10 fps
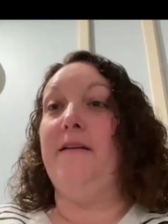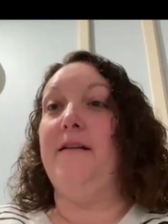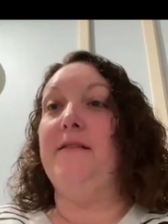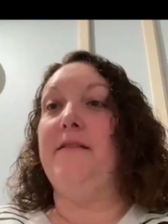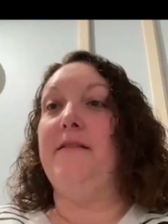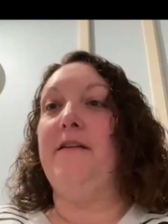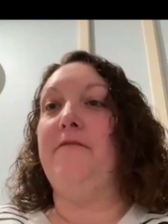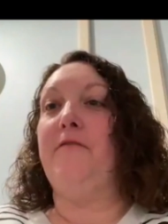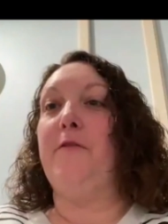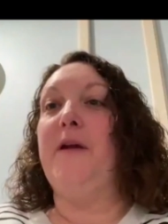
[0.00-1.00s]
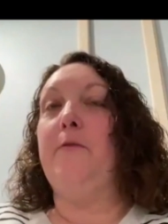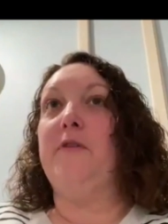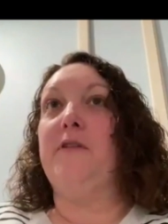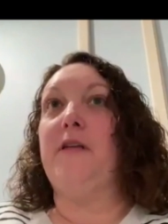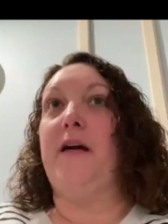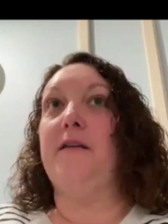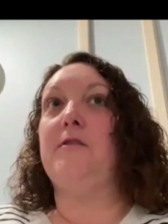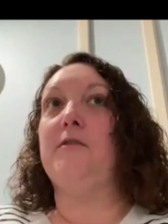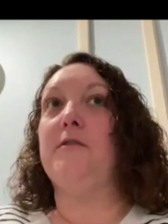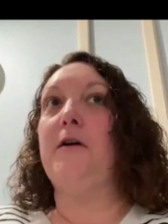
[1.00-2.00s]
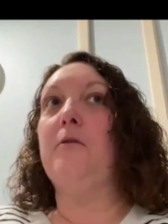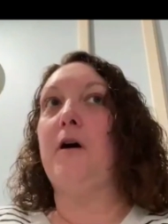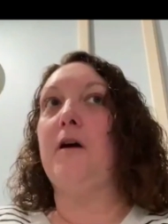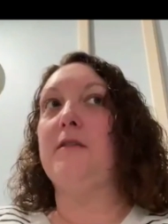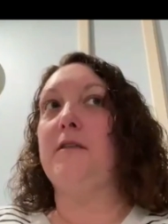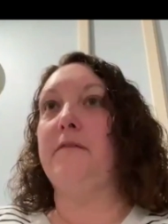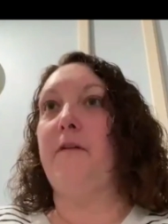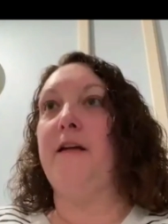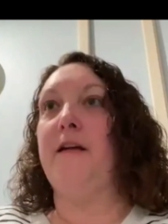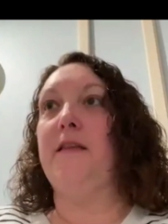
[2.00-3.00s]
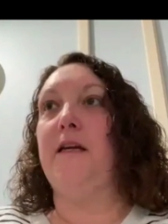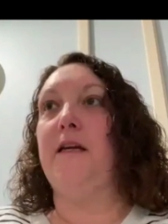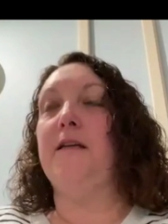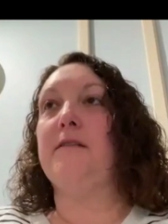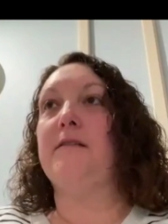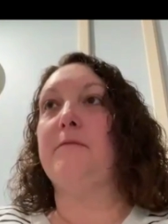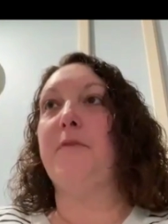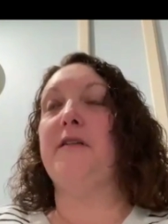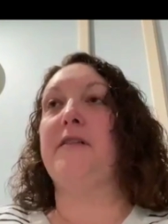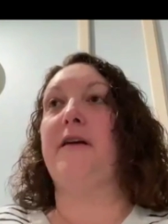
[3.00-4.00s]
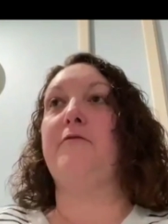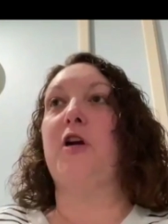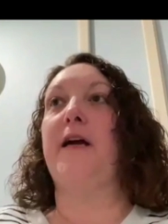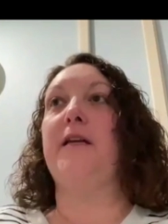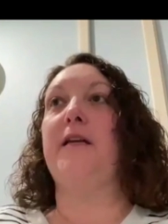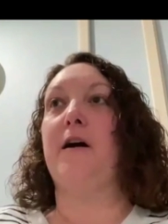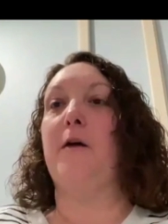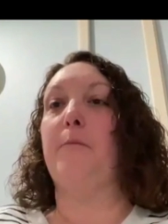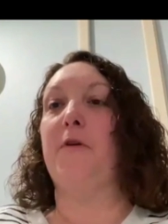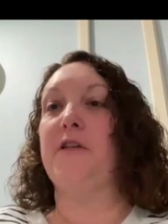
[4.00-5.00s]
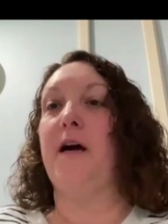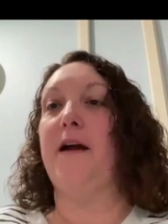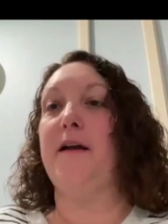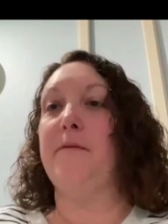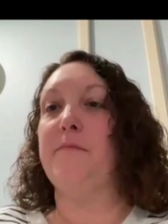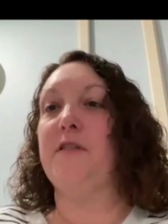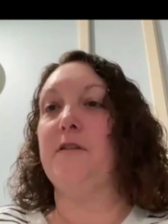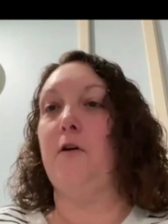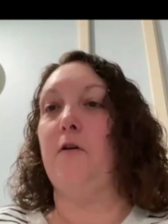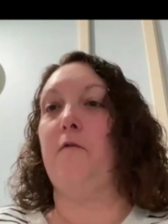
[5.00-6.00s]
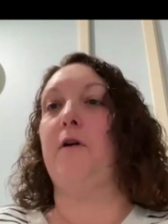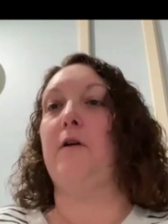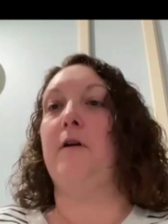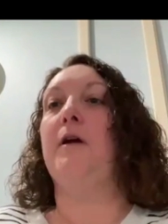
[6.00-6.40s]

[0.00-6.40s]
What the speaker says: And the thing for me, it was like so hard to find things, because I've tried it a couple times over,